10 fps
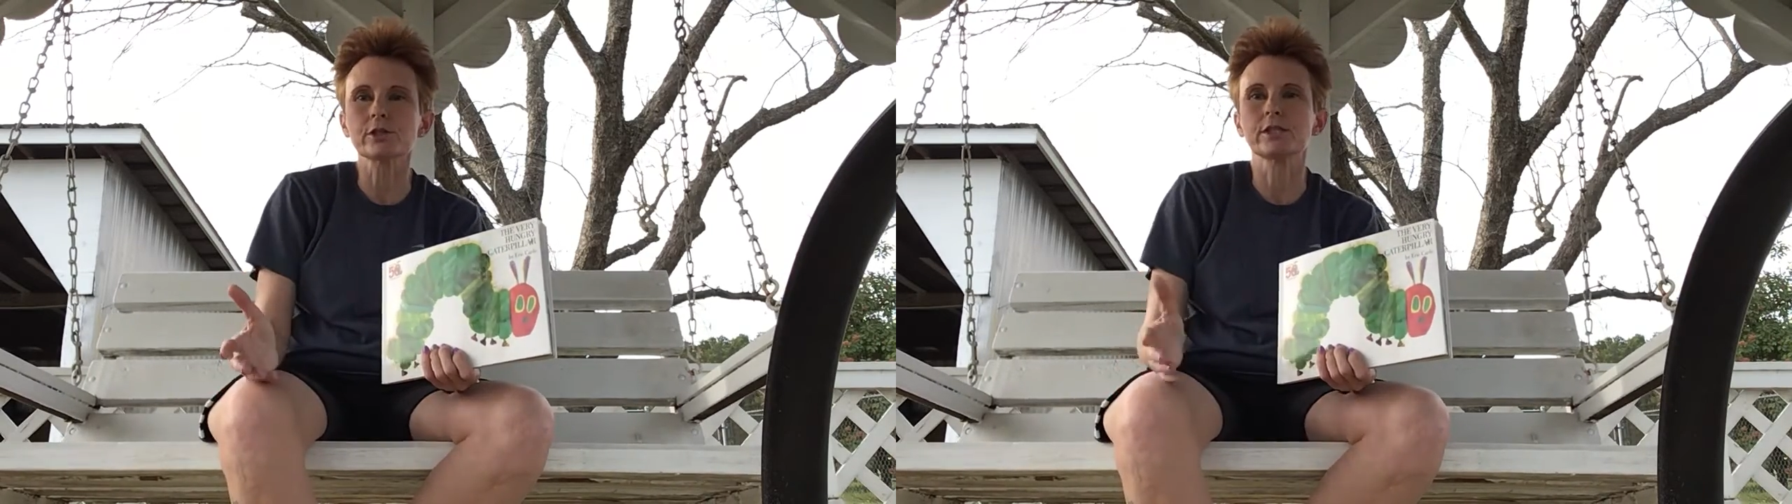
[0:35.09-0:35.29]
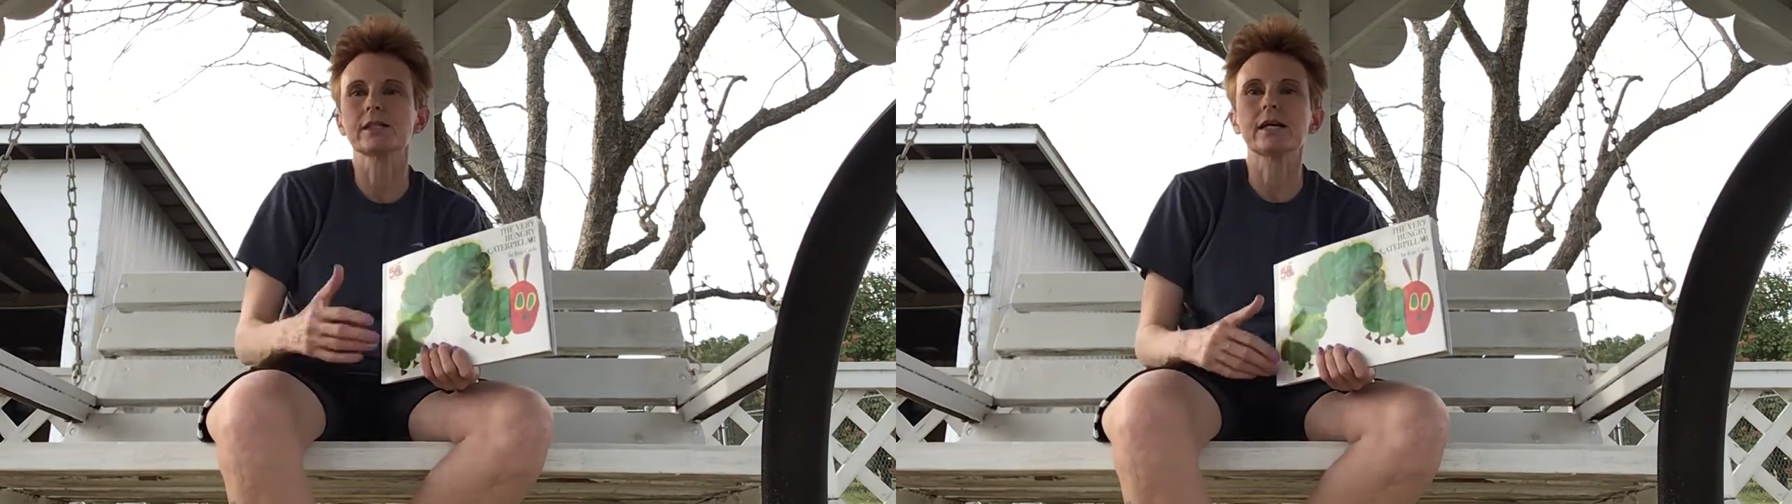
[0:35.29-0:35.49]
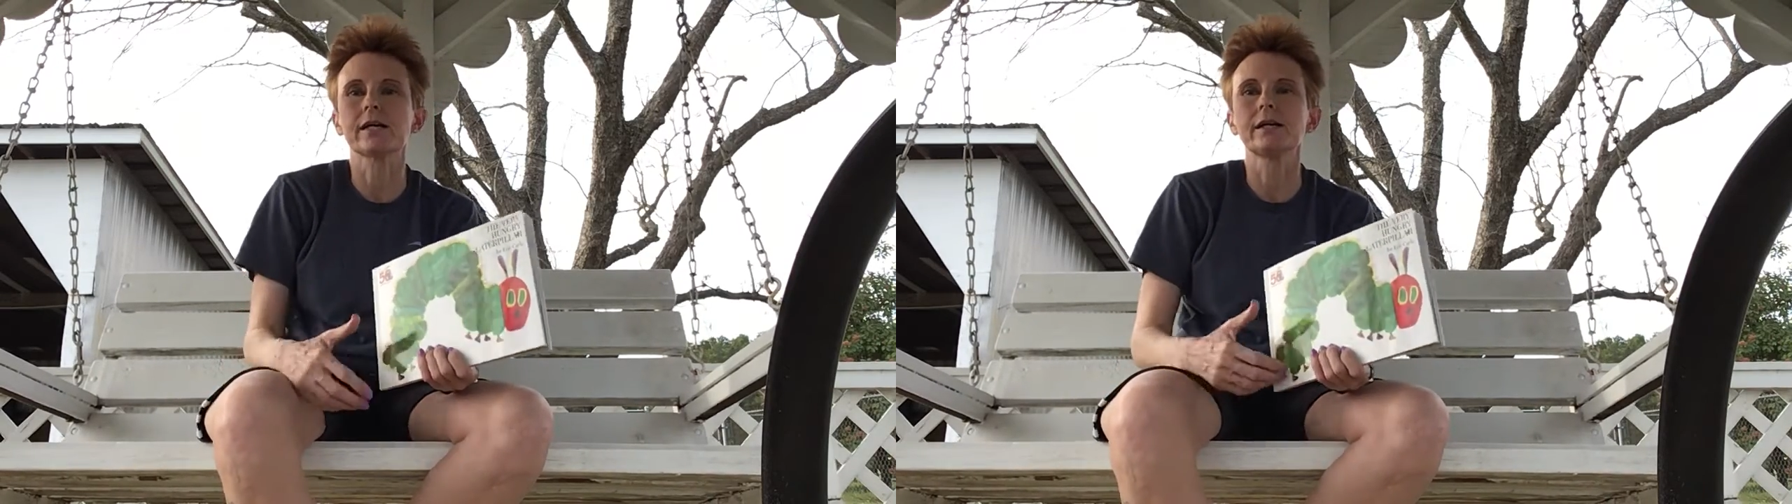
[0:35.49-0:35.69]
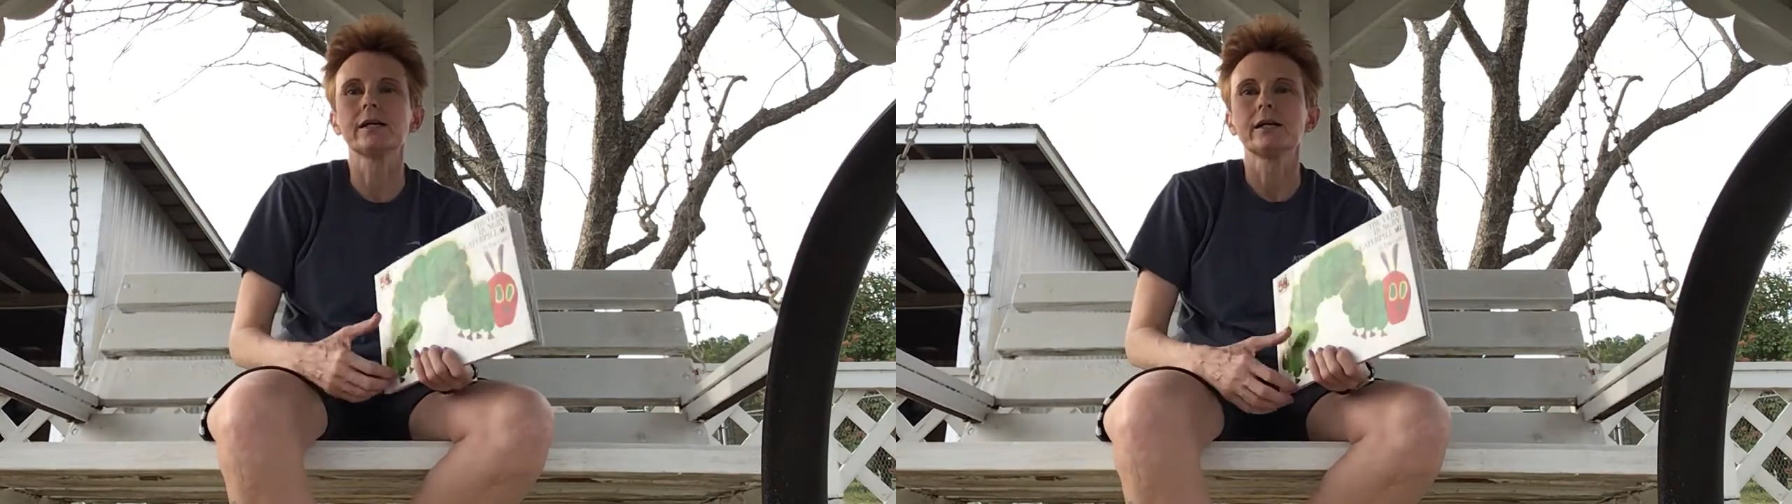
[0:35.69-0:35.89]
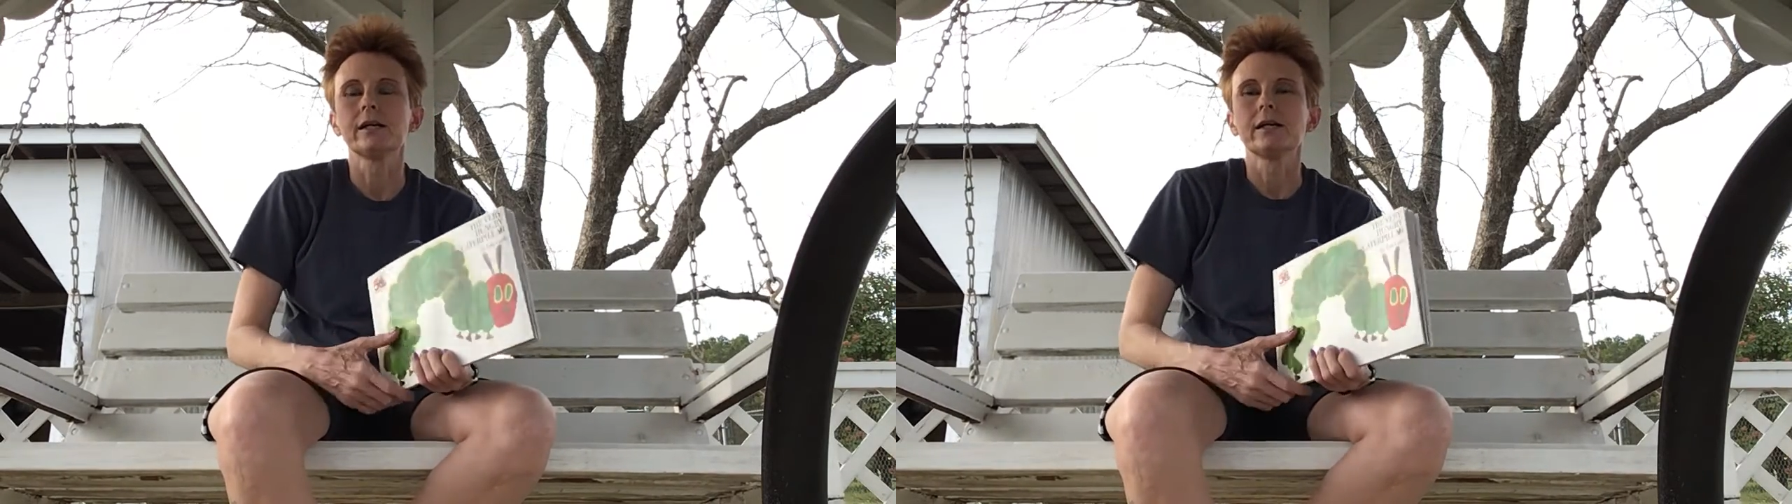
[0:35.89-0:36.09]
today.
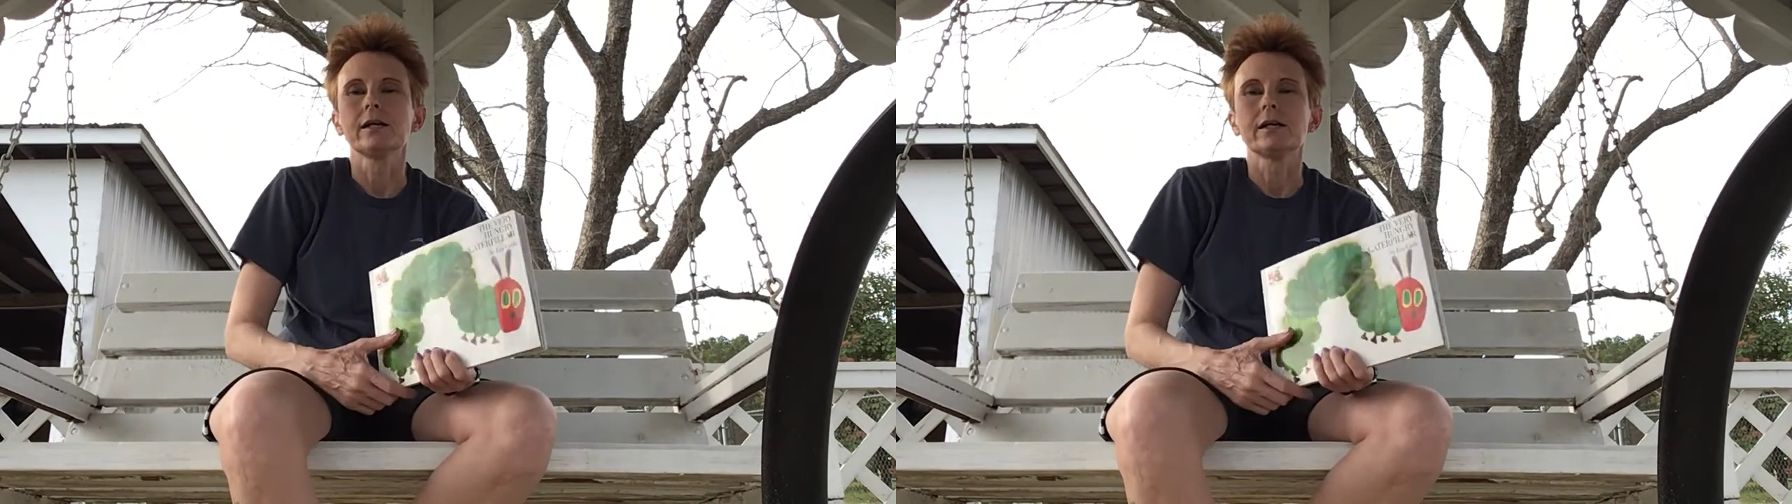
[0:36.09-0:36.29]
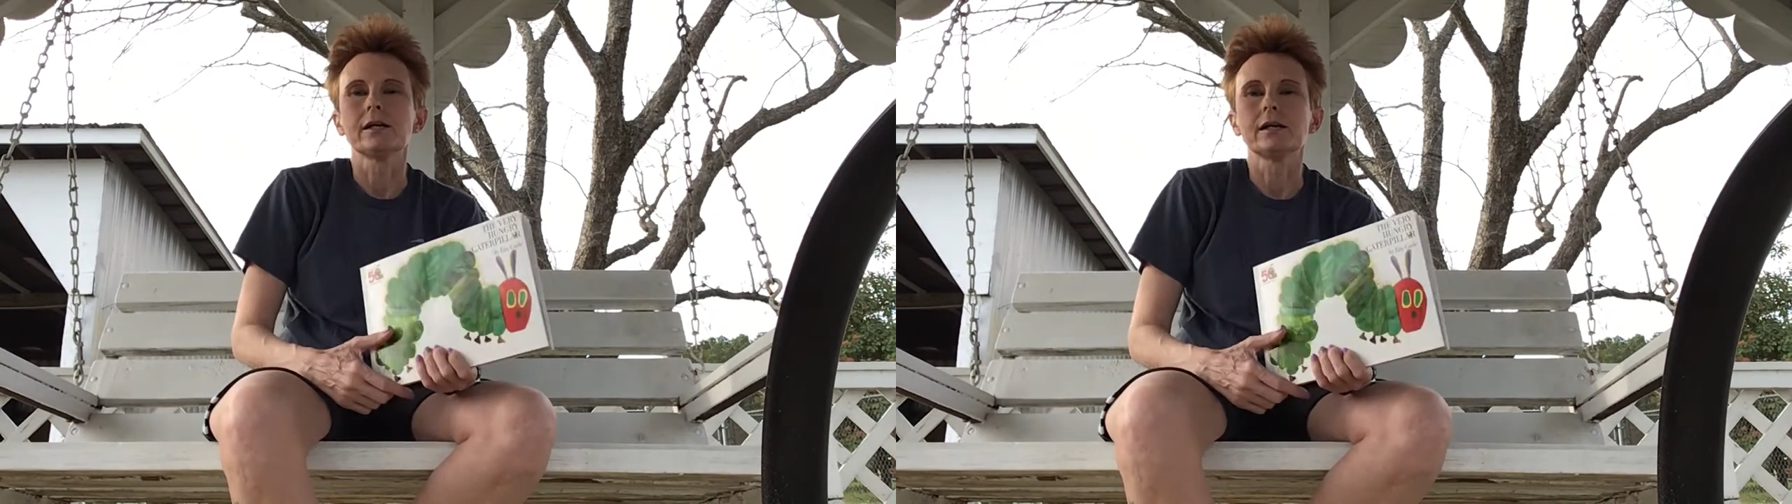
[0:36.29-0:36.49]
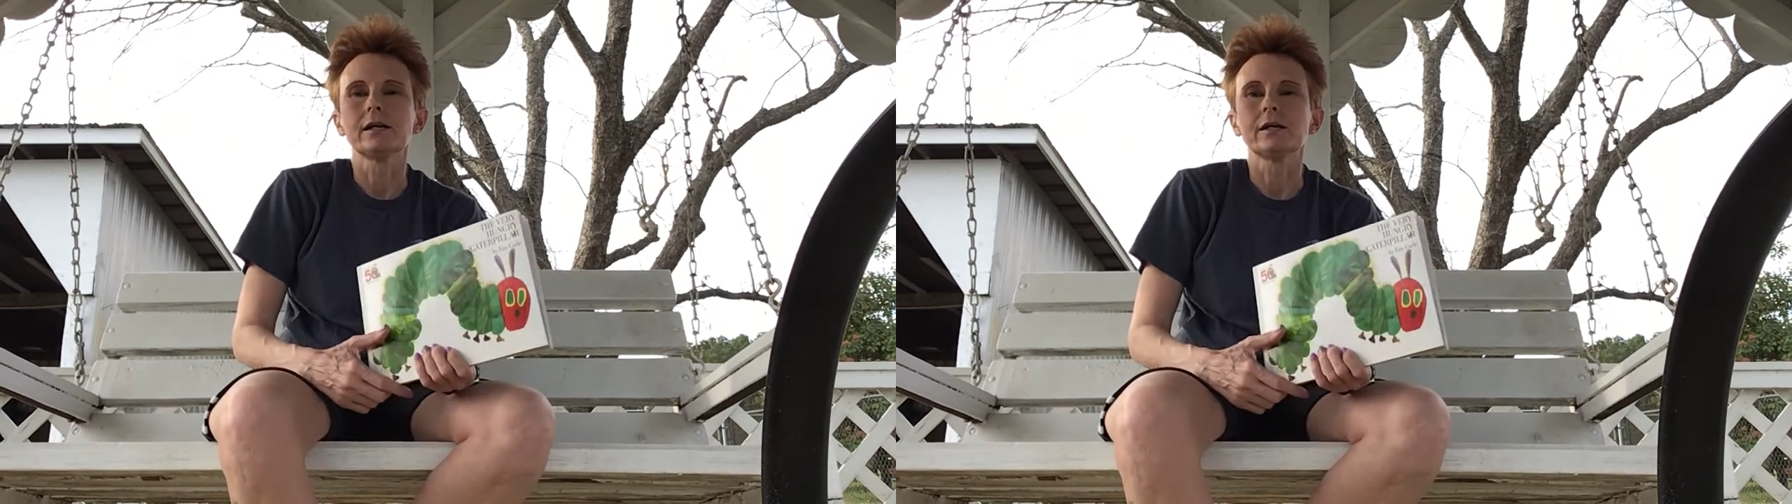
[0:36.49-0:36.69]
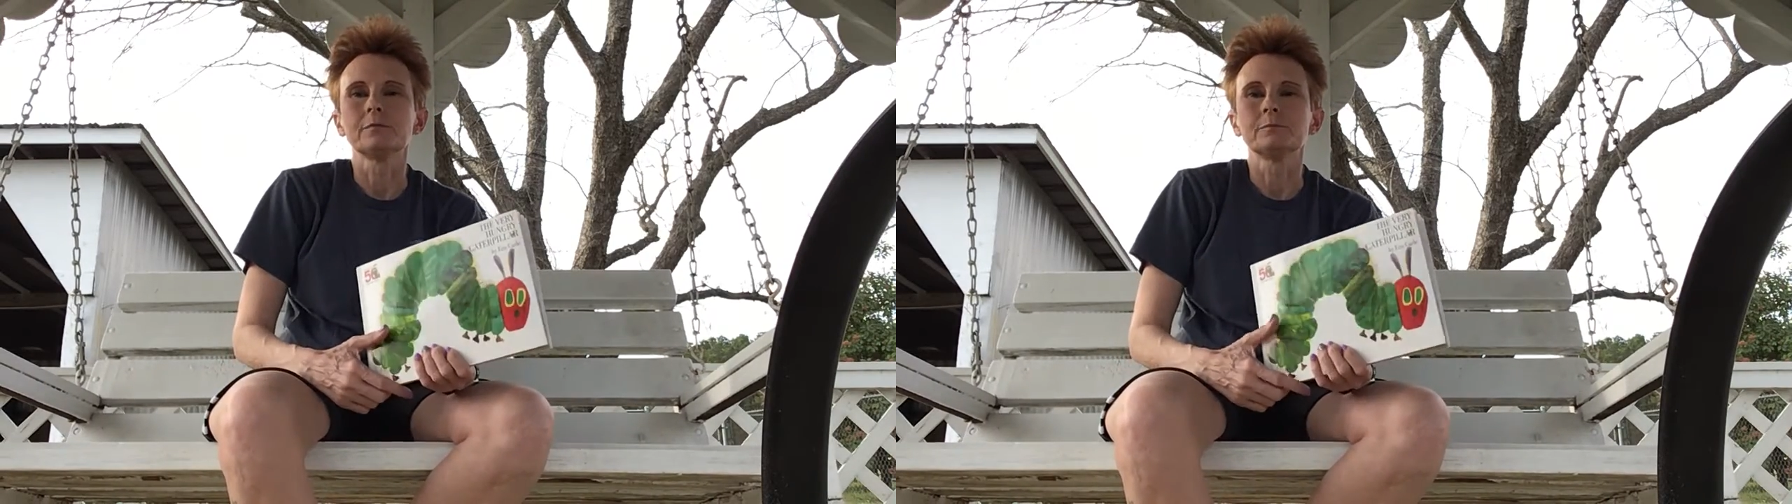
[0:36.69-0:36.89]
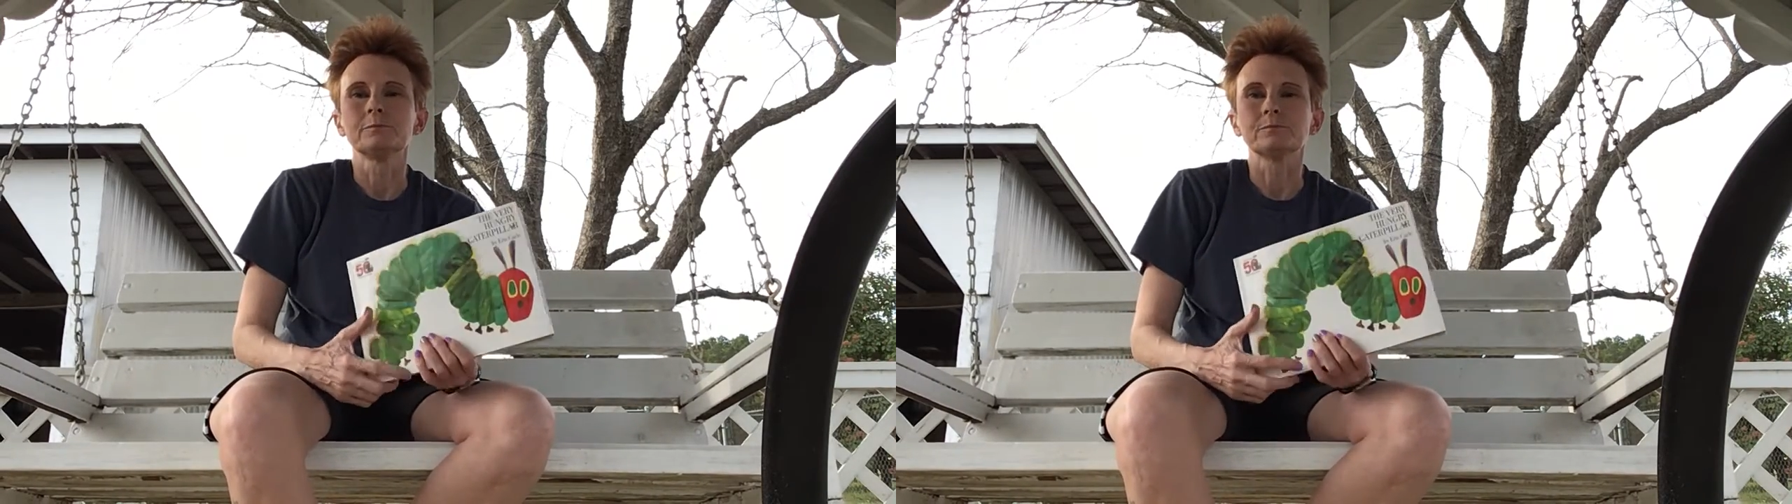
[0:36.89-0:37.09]

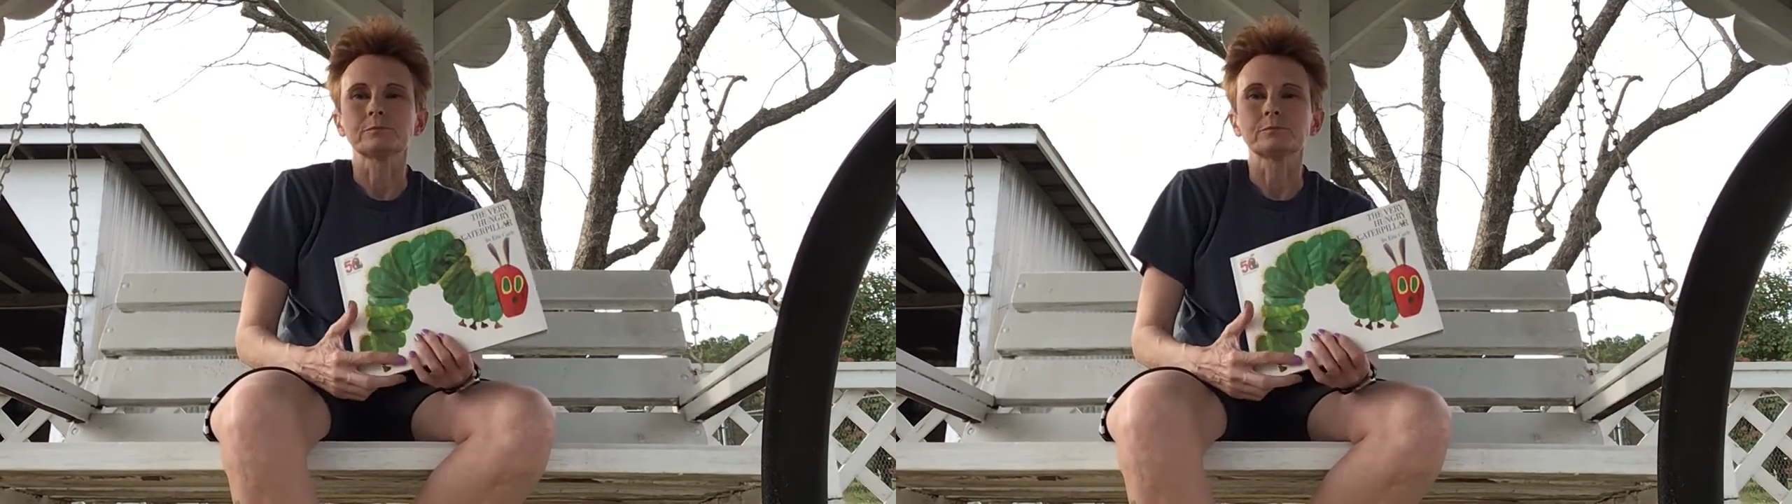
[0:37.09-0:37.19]
Um,